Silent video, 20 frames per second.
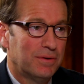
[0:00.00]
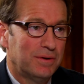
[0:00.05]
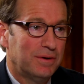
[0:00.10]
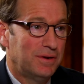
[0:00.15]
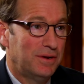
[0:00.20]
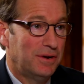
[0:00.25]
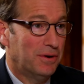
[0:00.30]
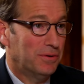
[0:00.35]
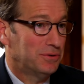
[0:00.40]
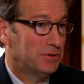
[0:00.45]

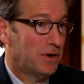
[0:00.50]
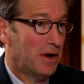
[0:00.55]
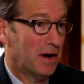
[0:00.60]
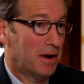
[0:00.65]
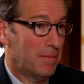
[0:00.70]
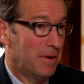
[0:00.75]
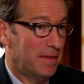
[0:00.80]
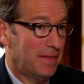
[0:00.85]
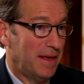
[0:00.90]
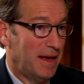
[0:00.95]
You don't
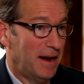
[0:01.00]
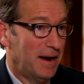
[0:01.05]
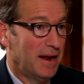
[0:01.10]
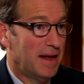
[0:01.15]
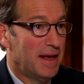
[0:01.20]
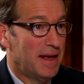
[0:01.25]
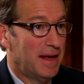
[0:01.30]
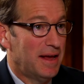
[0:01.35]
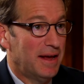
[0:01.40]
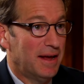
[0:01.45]
talk about that
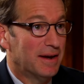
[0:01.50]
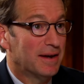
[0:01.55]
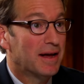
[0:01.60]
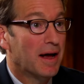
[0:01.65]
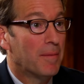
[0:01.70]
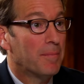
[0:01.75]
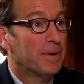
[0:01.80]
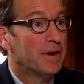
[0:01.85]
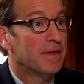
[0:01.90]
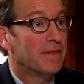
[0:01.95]
in
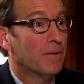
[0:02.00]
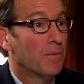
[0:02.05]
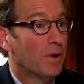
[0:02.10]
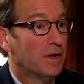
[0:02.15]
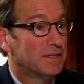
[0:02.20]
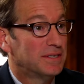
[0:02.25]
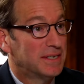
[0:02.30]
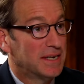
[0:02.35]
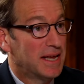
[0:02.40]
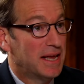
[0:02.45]
company that
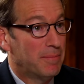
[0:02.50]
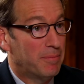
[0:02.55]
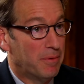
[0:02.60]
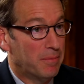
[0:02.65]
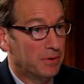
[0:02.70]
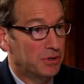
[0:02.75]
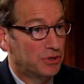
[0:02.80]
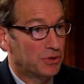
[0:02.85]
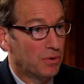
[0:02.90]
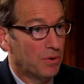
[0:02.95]
wants to keep a
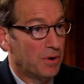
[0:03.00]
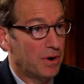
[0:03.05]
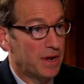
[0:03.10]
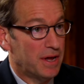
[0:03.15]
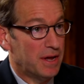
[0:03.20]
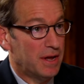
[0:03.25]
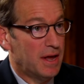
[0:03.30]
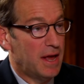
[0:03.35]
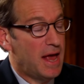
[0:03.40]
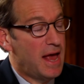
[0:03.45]

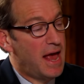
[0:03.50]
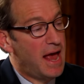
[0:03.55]
majority.